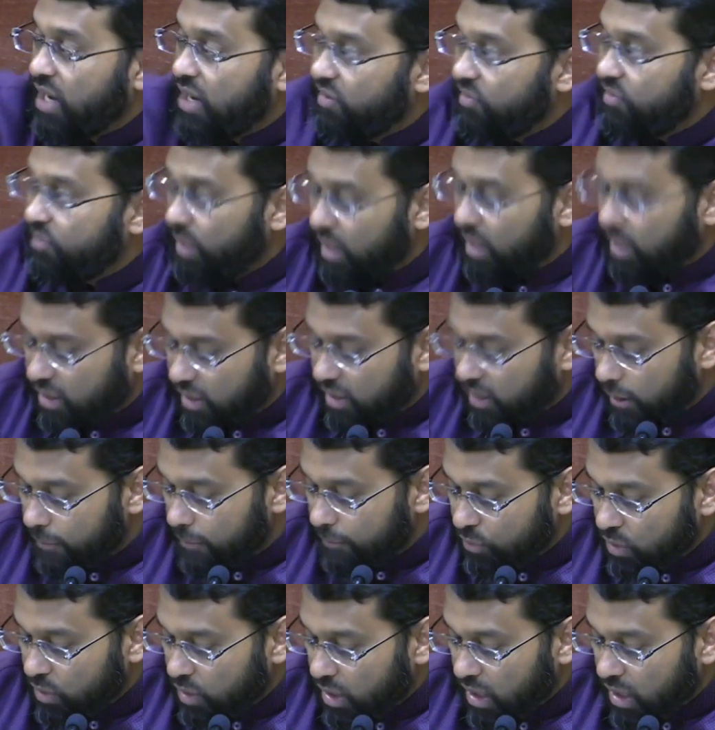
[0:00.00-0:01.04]
of Mecca.
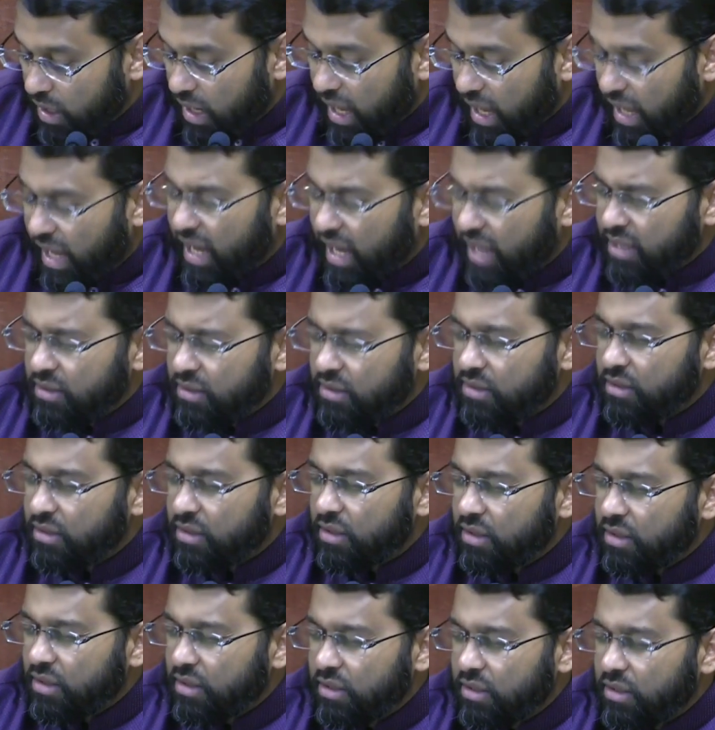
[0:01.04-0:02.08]
And
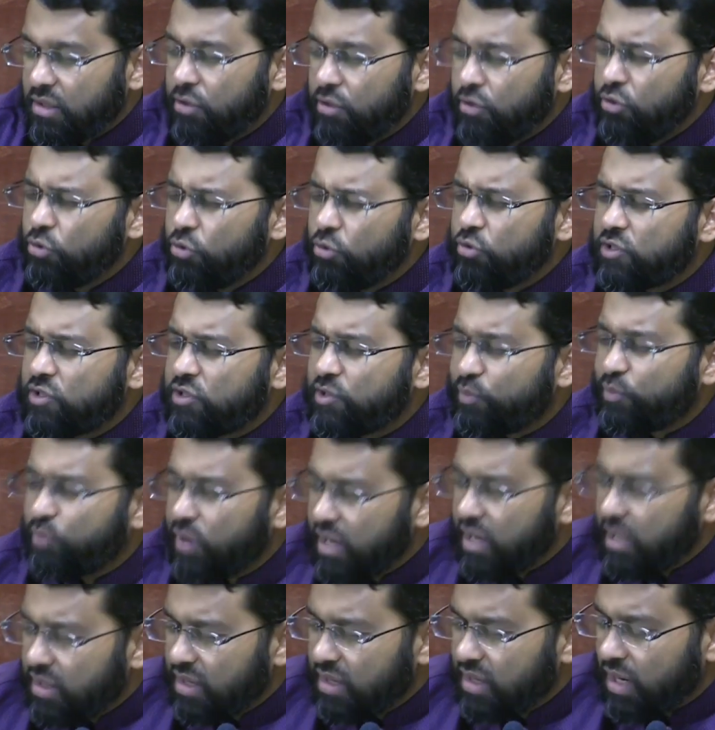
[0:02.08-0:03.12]
the news
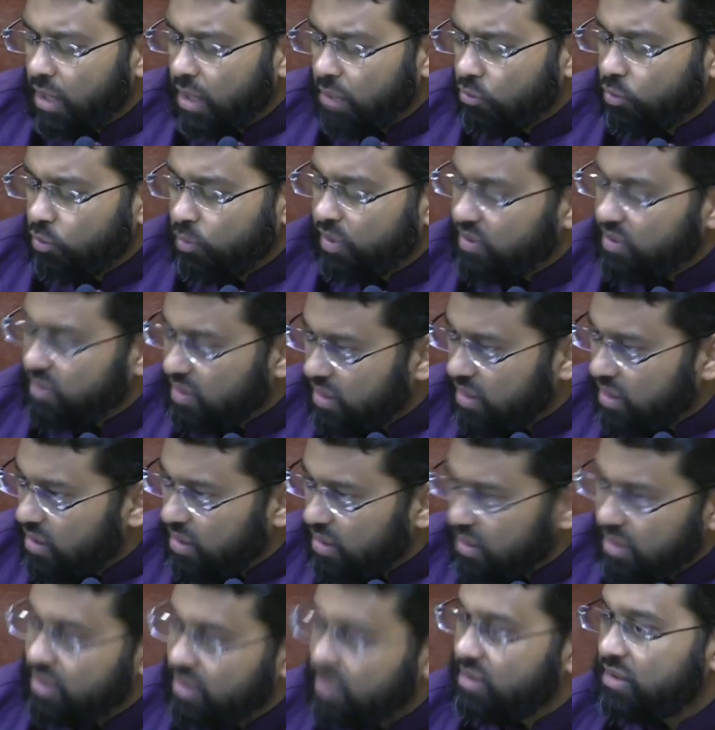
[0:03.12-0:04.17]
spread that Abu Basir
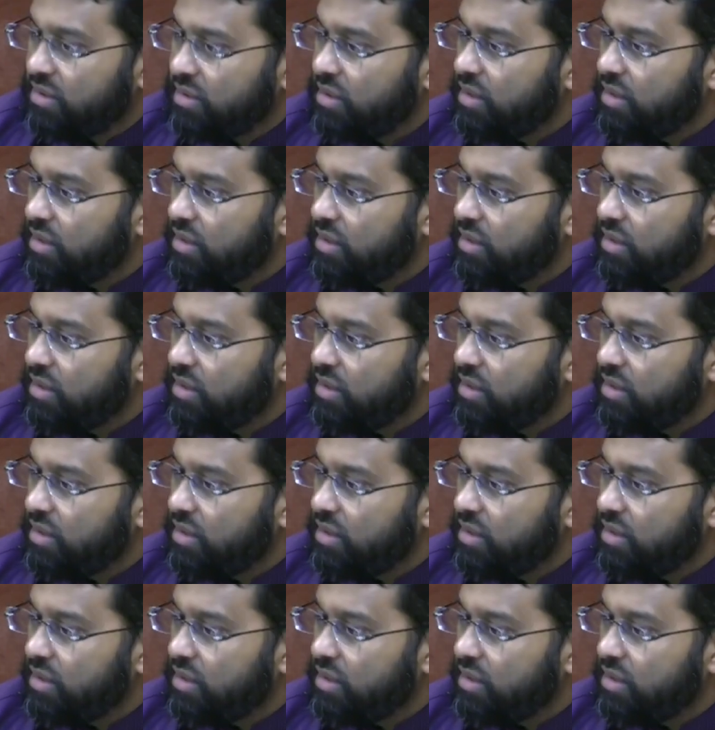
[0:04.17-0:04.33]
is